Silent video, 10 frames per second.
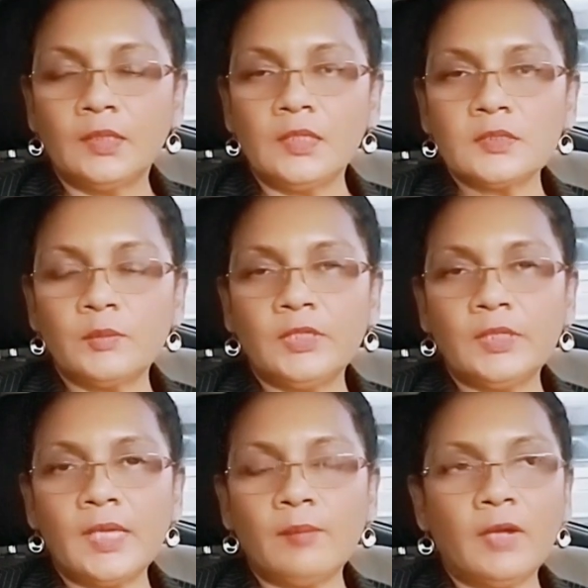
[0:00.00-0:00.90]
is when
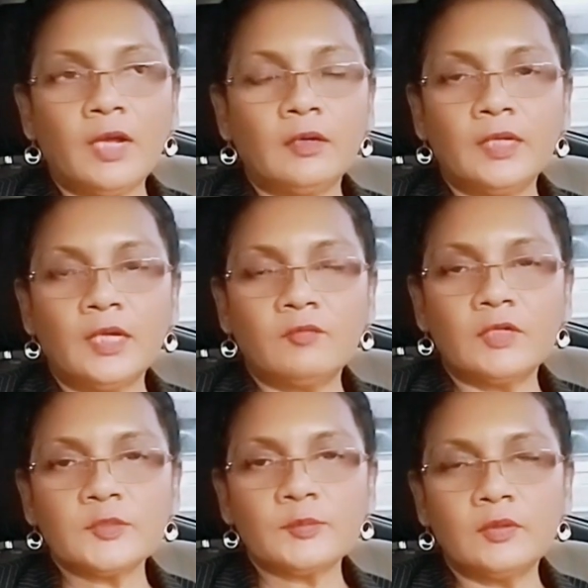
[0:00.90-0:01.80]
you get married or you have a
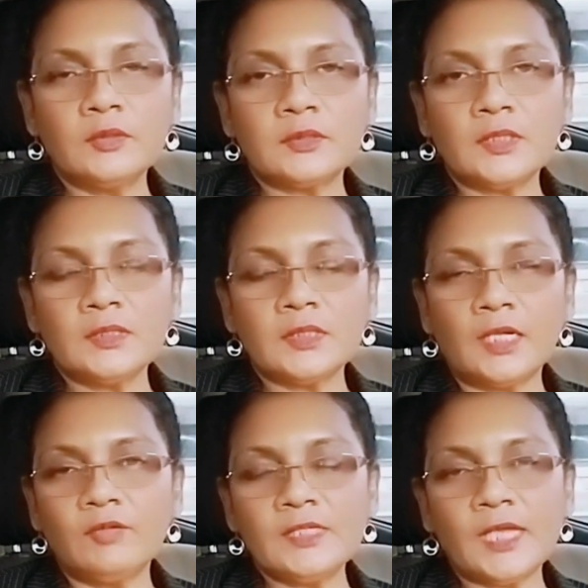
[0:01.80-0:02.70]
spouse, it's not
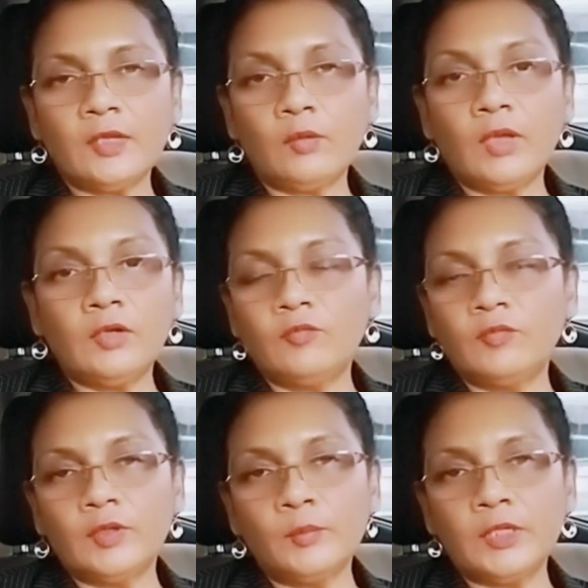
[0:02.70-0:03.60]
every time you go and look
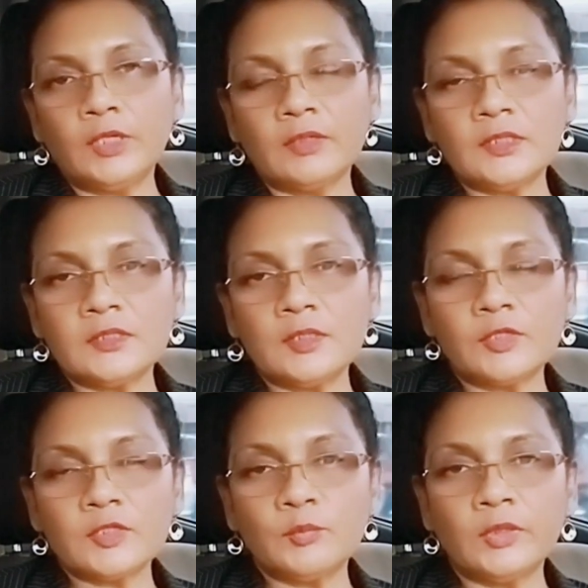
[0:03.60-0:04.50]
for your parents, you
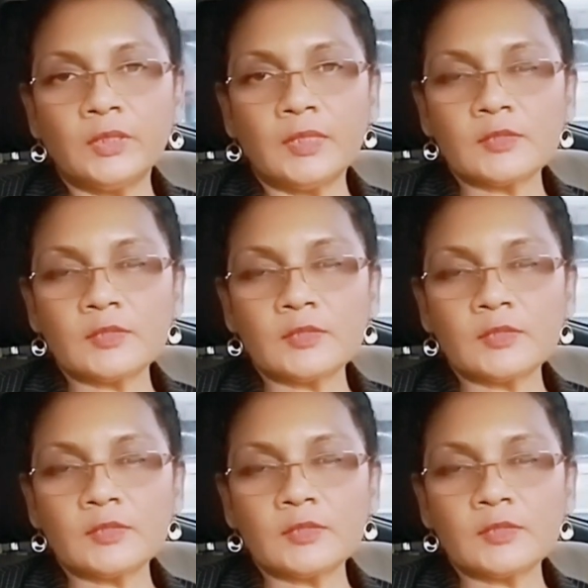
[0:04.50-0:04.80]
must bring them.